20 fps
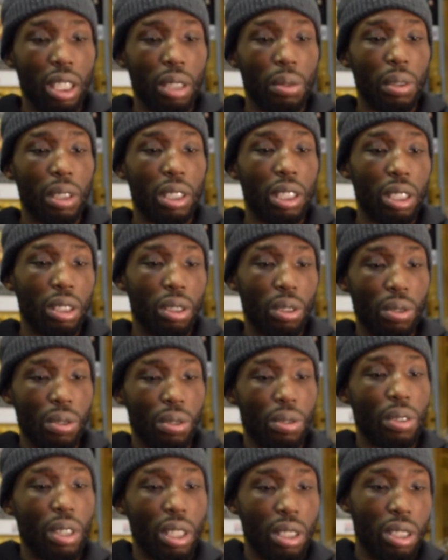And they said,
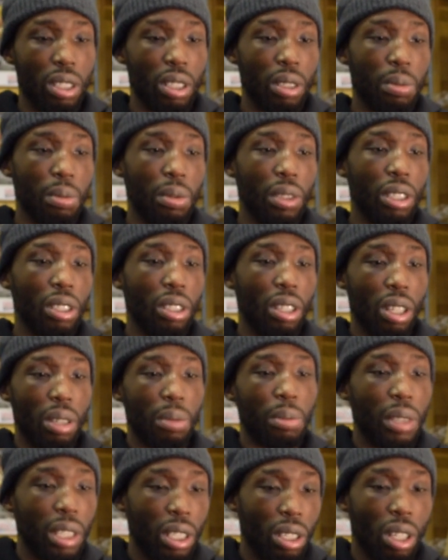don't trust him, he
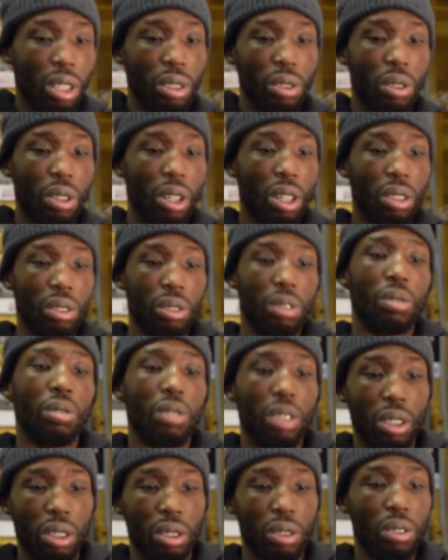can't make it. Oh, you can't do
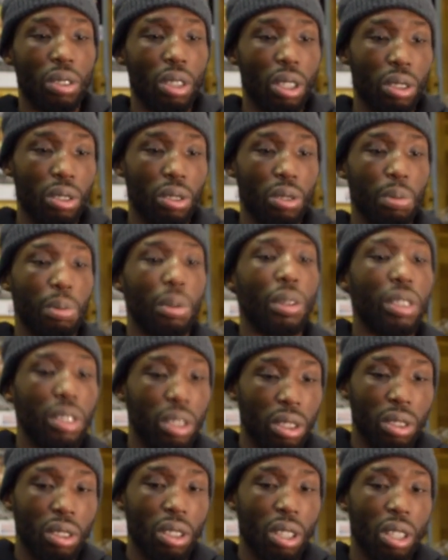this, you can't do
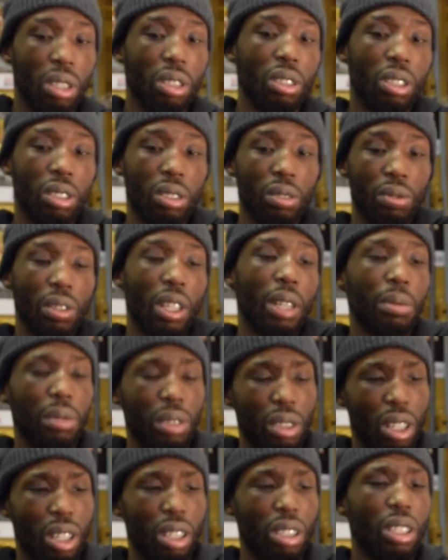boxing, you can't go and rap, you
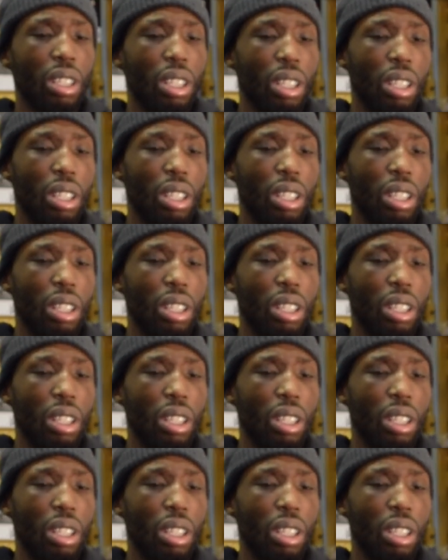can't